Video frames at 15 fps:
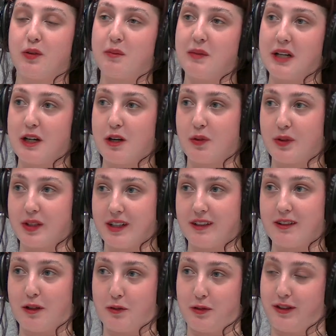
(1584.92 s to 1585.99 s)
familiar with
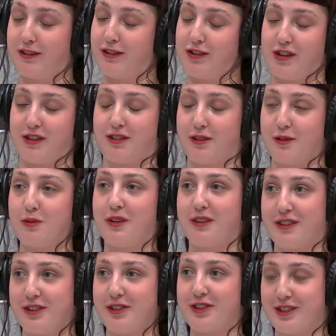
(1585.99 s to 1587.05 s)
it, I would suggest to
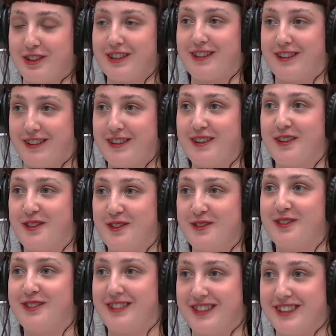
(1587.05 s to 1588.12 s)
research it.
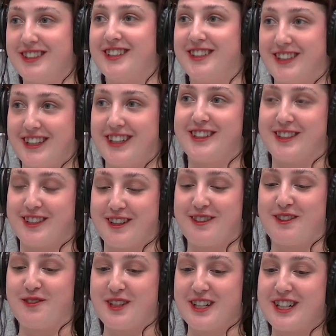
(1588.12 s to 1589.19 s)
I think
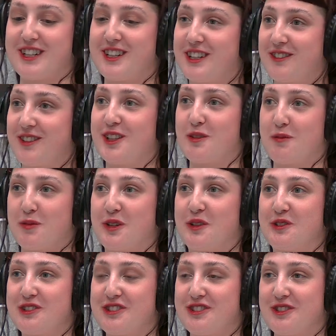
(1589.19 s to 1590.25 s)
it's a really great
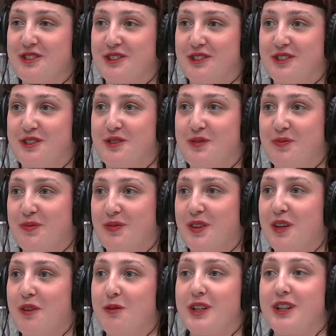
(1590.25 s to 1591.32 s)
approach to
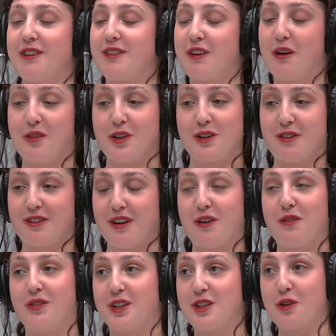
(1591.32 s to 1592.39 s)
rediscover
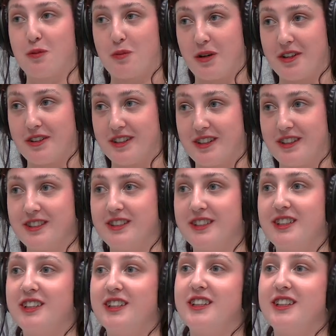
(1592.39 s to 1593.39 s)
yourself and your partner.